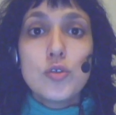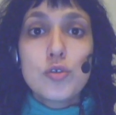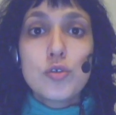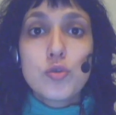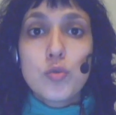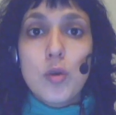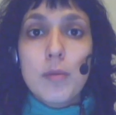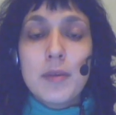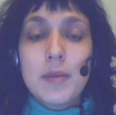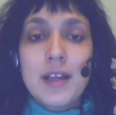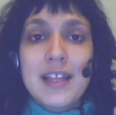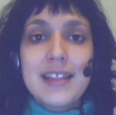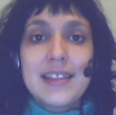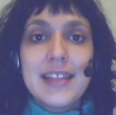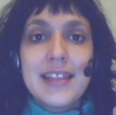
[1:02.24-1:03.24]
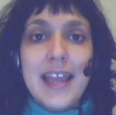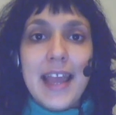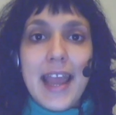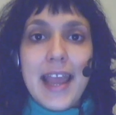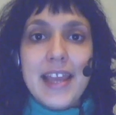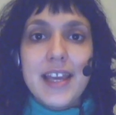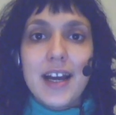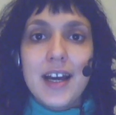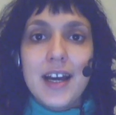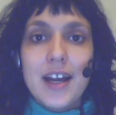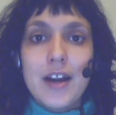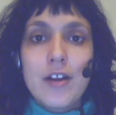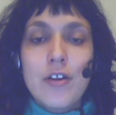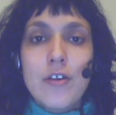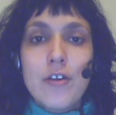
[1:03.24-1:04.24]
you'll swap the
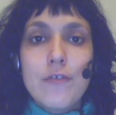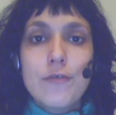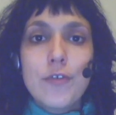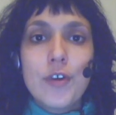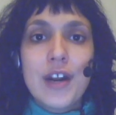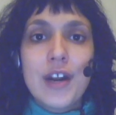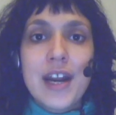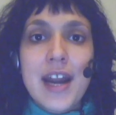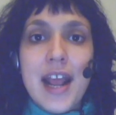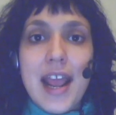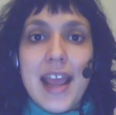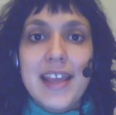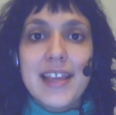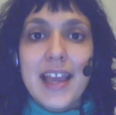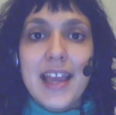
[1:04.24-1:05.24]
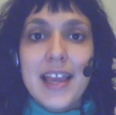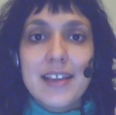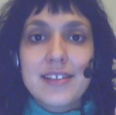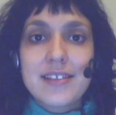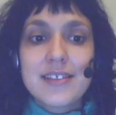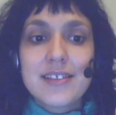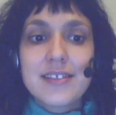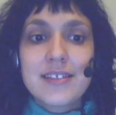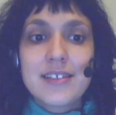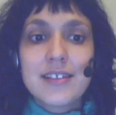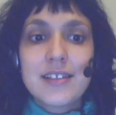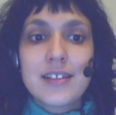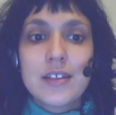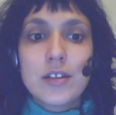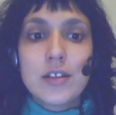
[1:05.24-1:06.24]
AR for an AS.
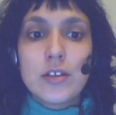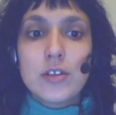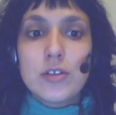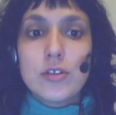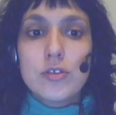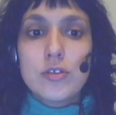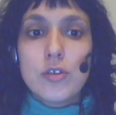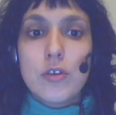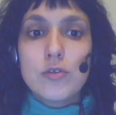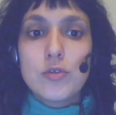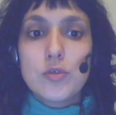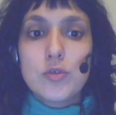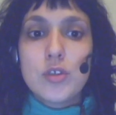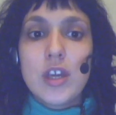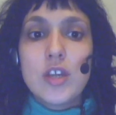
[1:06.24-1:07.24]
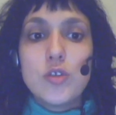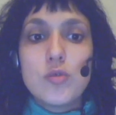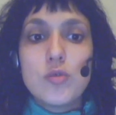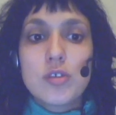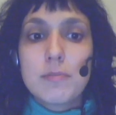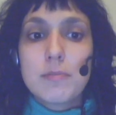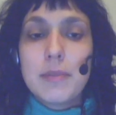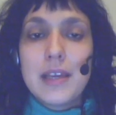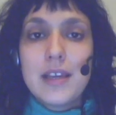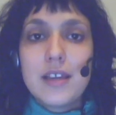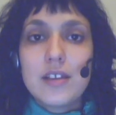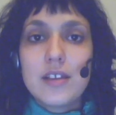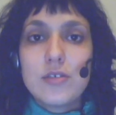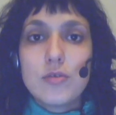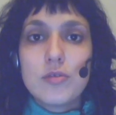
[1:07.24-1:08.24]
So to say you
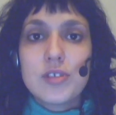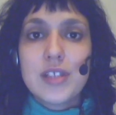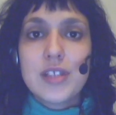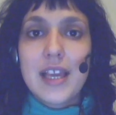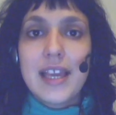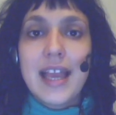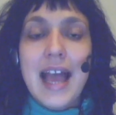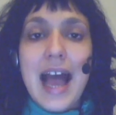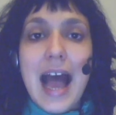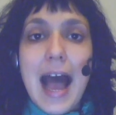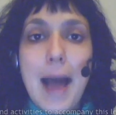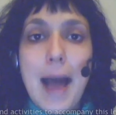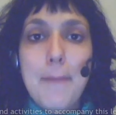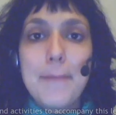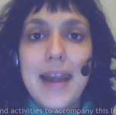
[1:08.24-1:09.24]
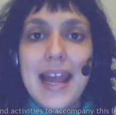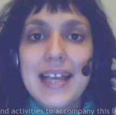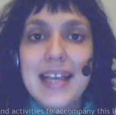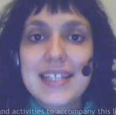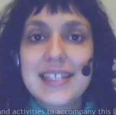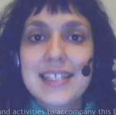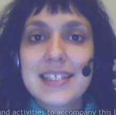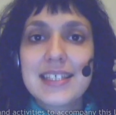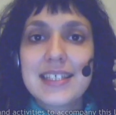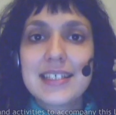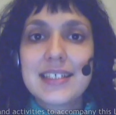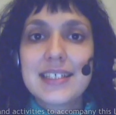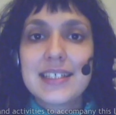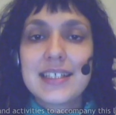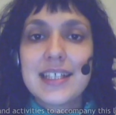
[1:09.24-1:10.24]
speak, you'll say hablas,
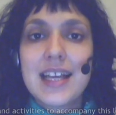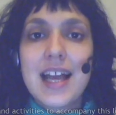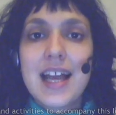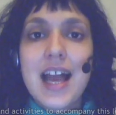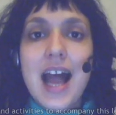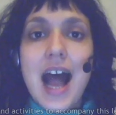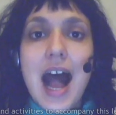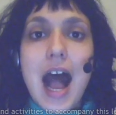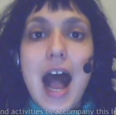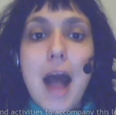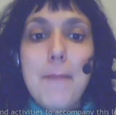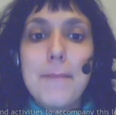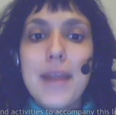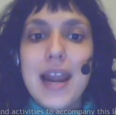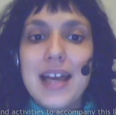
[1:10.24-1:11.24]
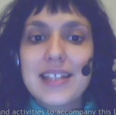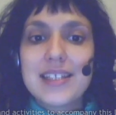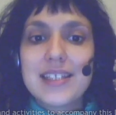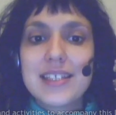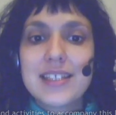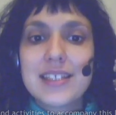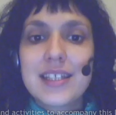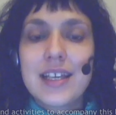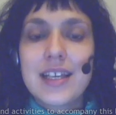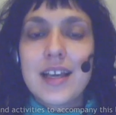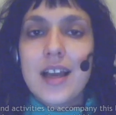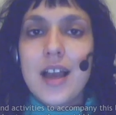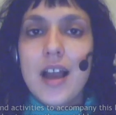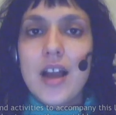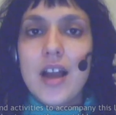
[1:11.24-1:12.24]
hablas,
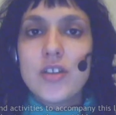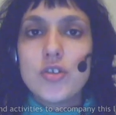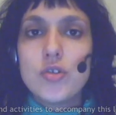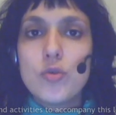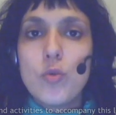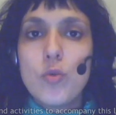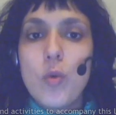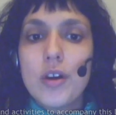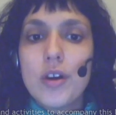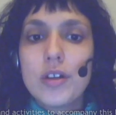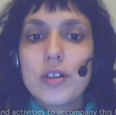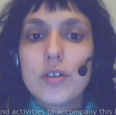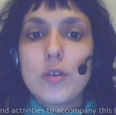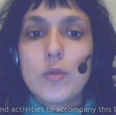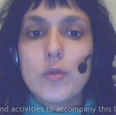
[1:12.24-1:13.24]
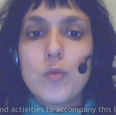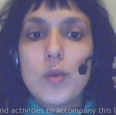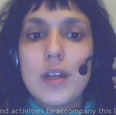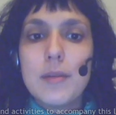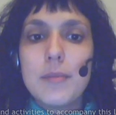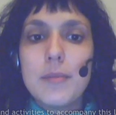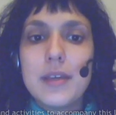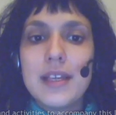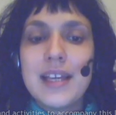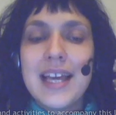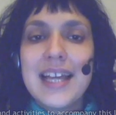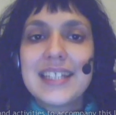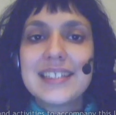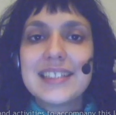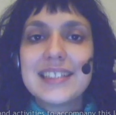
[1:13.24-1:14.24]
and you work will be
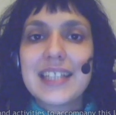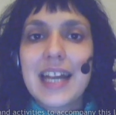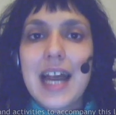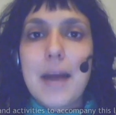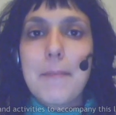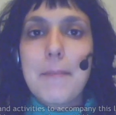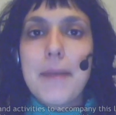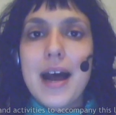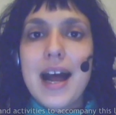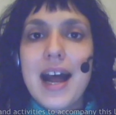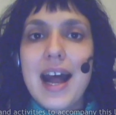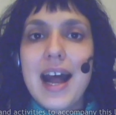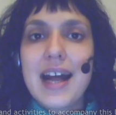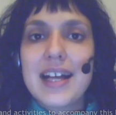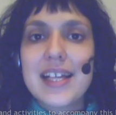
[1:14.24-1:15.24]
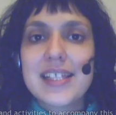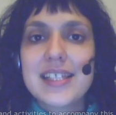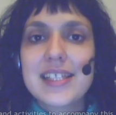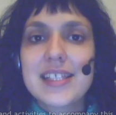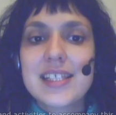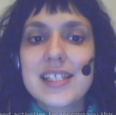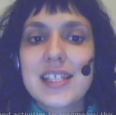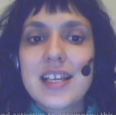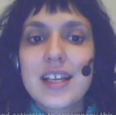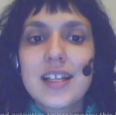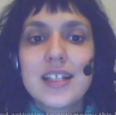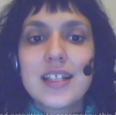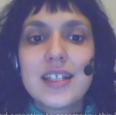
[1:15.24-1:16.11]
trabajas,